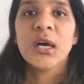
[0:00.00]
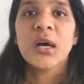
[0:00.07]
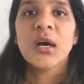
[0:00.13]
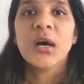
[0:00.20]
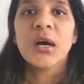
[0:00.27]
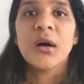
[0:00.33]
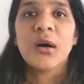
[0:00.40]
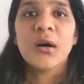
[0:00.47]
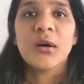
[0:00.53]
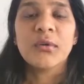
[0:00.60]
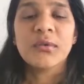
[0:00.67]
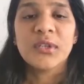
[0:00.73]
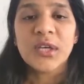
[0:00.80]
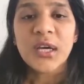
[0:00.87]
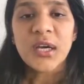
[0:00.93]

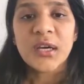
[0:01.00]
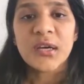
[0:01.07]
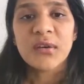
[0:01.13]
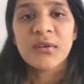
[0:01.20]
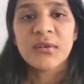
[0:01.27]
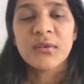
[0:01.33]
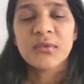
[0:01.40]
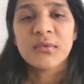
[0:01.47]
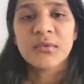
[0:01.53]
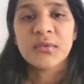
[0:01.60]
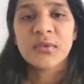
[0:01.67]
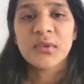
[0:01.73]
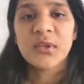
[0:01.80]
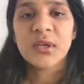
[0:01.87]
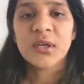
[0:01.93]

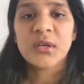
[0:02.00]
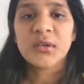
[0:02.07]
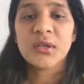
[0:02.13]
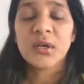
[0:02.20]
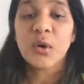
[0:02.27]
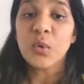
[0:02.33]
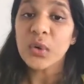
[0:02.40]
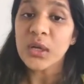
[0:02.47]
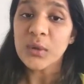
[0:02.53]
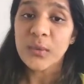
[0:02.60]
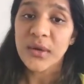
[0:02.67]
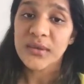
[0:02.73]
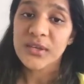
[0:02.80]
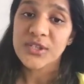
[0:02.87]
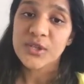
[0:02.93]
the only
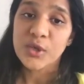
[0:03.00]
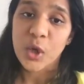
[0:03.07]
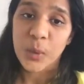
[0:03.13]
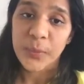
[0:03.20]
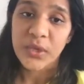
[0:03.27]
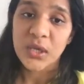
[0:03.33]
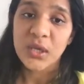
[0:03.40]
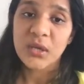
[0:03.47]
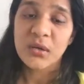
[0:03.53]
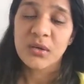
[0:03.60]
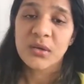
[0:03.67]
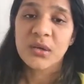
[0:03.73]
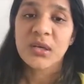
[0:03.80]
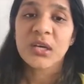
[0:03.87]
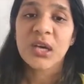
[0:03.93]
way that your copy
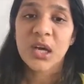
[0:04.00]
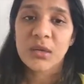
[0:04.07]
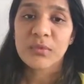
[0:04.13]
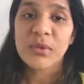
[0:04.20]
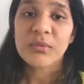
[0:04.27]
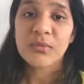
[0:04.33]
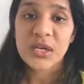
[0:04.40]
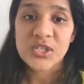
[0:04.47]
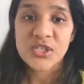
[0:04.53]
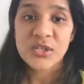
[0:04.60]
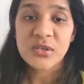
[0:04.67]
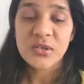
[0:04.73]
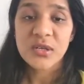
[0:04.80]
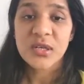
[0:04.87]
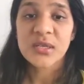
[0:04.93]
can be
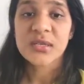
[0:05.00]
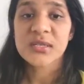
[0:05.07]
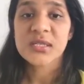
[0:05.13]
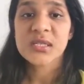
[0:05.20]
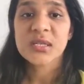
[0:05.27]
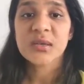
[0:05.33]
measured is